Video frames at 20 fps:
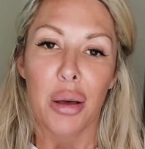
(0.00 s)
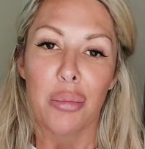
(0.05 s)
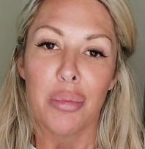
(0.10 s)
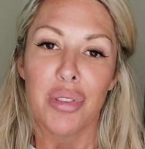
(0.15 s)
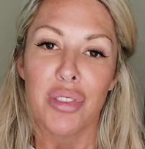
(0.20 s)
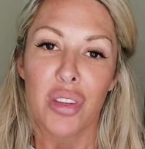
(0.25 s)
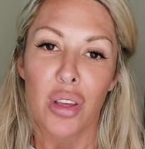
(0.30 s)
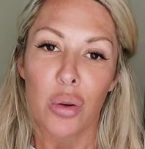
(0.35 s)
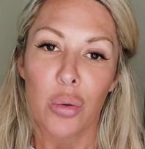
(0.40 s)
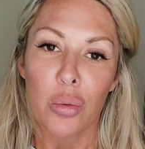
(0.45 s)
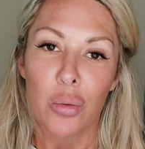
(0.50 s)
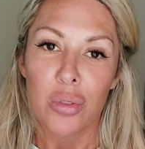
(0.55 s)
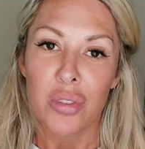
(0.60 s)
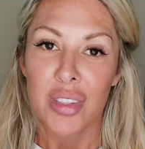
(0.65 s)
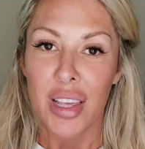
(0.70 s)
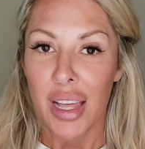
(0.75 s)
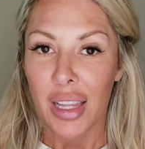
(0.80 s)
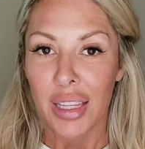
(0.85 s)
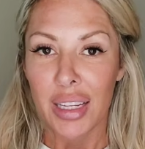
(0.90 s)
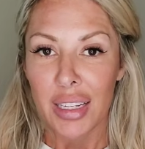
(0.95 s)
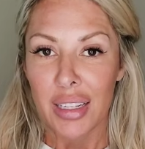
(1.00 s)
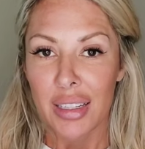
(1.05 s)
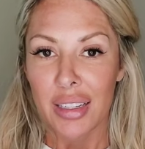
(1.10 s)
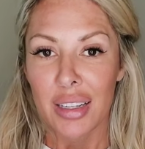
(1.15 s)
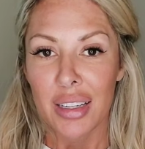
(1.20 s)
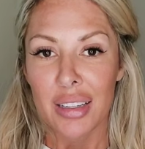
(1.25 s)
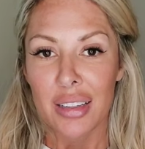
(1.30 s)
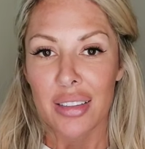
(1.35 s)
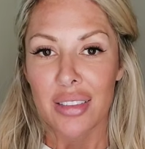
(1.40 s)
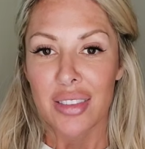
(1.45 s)
So
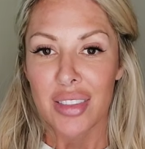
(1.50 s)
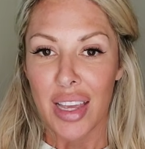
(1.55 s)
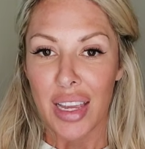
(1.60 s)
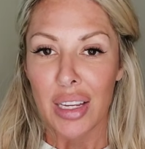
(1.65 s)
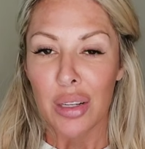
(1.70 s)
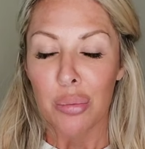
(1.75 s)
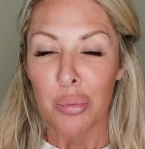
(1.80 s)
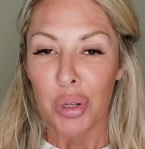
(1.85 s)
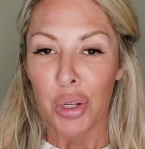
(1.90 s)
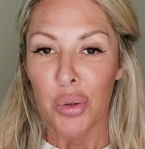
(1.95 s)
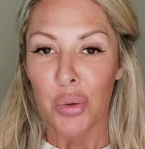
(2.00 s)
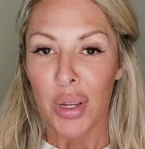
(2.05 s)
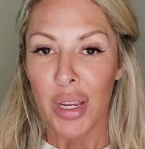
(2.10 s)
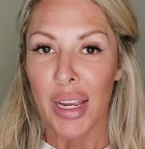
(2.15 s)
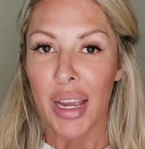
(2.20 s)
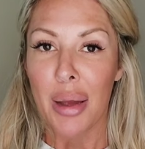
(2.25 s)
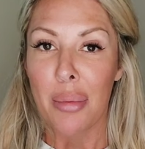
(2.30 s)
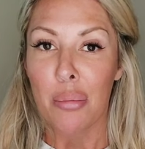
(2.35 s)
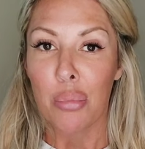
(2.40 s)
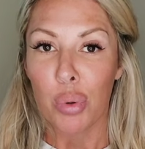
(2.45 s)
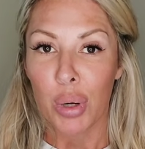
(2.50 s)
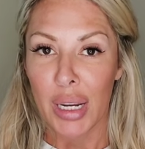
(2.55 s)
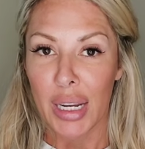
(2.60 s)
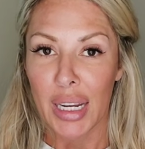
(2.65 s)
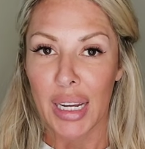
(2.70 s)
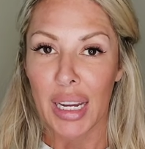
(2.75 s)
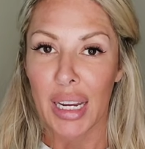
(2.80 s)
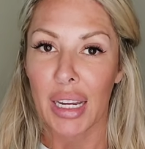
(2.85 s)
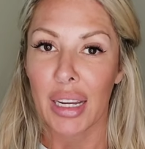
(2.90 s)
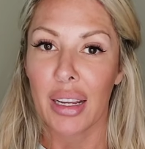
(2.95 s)
selling Seint Beauty and
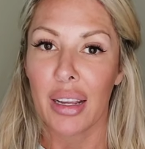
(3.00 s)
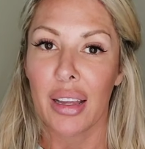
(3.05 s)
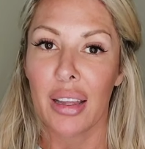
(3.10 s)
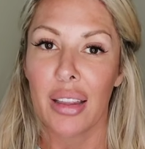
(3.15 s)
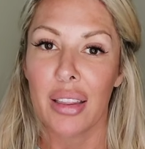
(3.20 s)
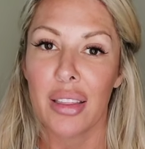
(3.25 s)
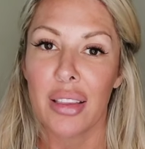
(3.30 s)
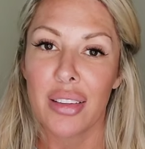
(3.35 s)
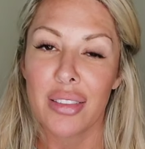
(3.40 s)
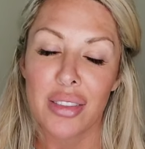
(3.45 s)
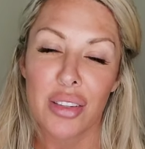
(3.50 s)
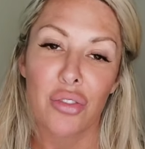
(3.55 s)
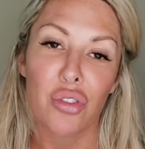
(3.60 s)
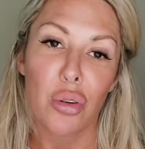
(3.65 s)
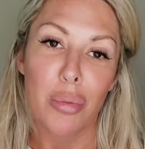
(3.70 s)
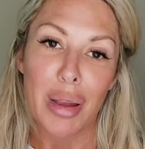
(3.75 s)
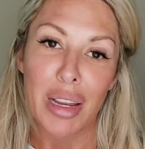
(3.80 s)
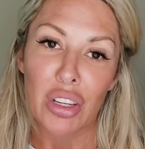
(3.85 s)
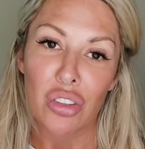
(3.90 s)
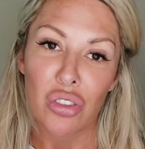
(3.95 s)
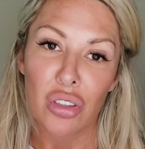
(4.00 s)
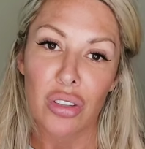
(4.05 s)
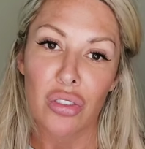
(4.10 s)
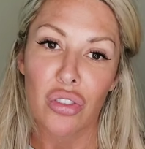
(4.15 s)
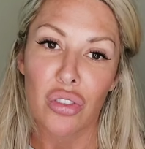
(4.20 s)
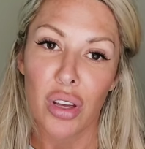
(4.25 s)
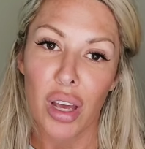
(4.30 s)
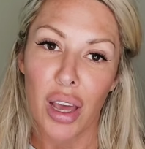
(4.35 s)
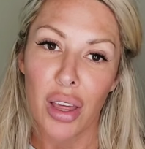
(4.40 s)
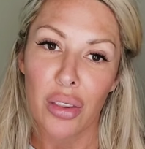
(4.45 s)
bringing this information
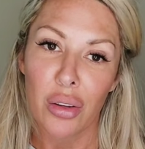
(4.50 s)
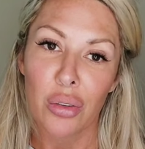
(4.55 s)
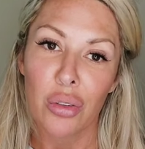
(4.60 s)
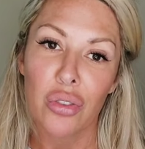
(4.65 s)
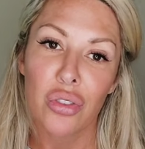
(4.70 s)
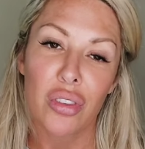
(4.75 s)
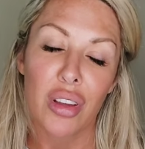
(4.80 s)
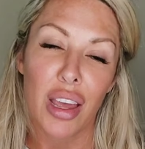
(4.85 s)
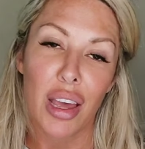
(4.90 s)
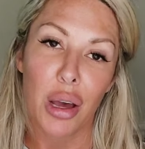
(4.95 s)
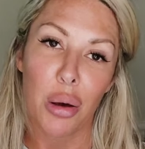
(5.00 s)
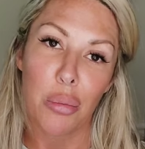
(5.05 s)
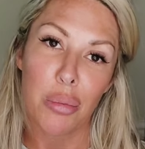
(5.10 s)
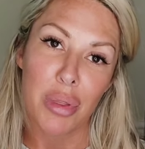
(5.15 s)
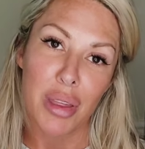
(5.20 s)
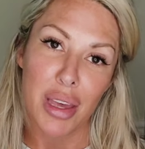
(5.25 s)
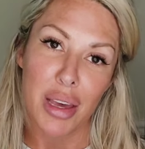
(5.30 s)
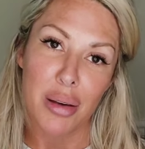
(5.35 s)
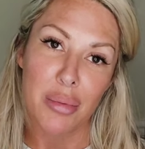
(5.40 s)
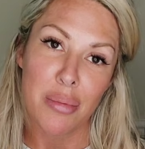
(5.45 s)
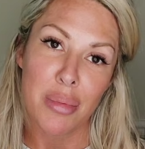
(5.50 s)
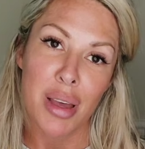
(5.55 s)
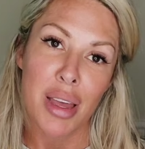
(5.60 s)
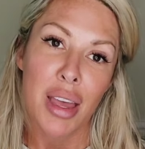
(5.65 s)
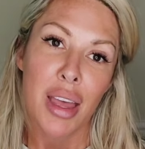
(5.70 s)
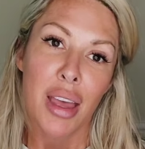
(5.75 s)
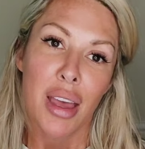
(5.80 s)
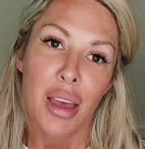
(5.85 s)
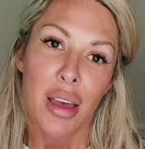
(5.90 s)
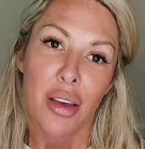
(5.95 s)
to others to help them
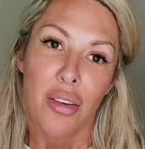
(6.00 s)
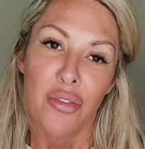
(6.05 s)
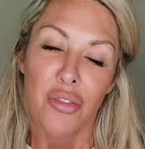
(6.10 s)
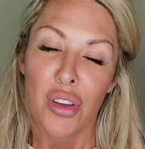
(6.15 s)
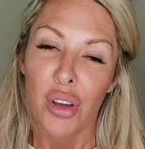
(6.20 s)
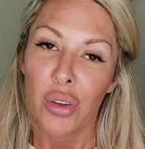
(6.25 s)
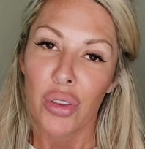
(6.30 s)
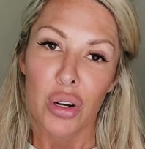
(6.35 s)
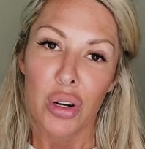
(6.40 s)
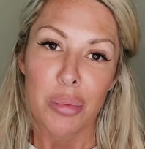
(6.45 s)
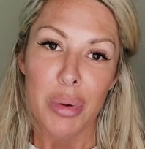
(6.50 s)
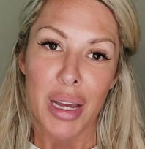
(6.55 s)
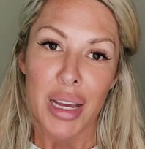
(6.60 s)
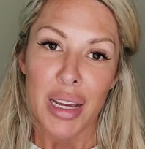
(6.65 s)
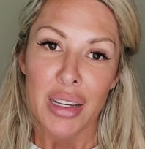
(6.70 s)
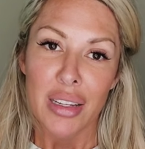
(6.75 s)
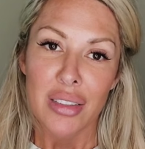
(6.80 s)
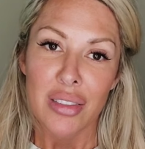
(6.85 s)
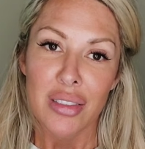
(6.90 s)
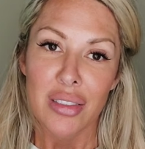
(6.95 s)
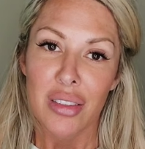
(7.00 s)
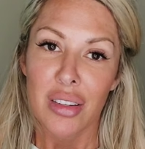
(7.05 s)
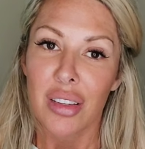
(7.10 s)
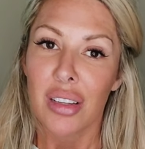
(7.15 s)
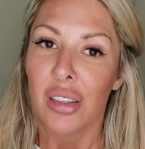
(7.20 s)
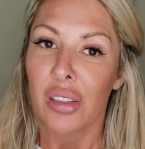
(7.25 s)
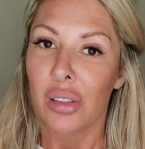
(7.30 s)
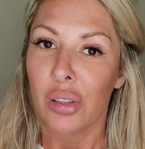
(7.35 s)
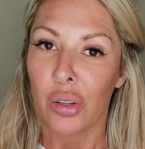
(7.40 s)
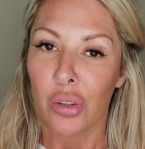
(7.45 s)
feel their best,
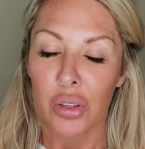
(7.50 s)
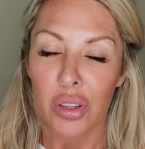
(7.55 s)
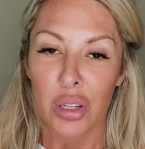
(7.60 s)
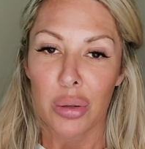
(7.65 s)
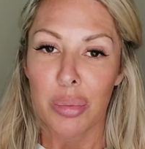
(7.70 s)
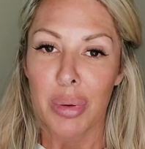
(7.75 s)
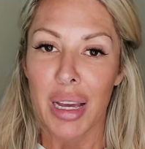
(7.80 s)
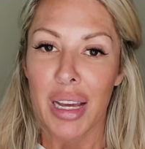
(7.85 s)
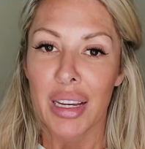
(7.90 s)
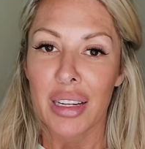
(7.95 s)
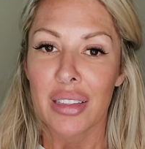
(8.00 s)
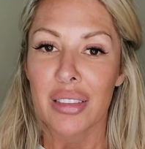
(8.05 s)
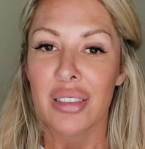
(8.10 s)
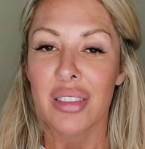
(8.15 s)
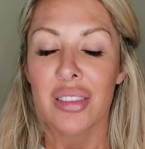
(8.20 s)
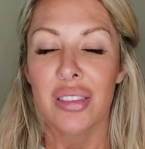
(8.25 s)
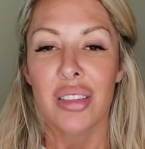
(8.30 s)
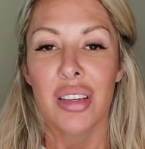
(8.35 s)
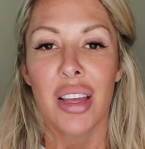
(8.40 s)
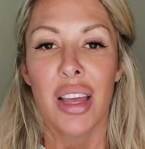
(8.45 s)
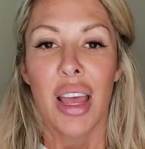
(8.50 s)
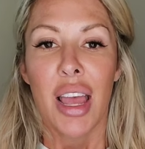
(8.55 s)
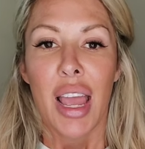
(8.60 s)
look their best,